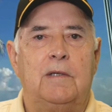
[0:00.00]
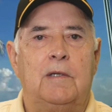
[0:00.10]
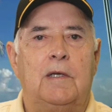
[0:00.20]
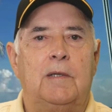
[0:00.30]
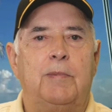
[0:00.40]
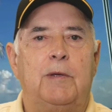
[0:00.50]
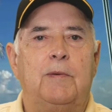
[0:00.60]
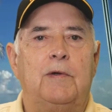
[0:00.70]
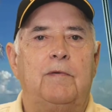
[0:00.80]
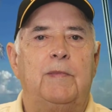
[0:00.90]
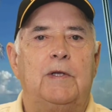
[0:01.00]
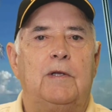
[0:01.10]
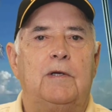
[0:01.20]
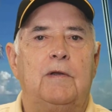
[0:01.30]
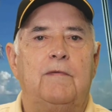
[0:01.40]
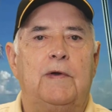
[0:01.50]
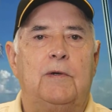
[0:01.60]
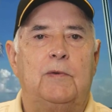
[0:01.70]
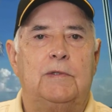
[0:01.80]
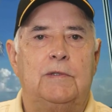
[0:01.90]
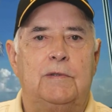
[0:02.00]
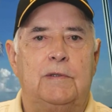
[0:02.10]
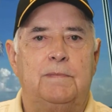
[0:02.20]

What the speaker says: A lot of people have been looking forward to it.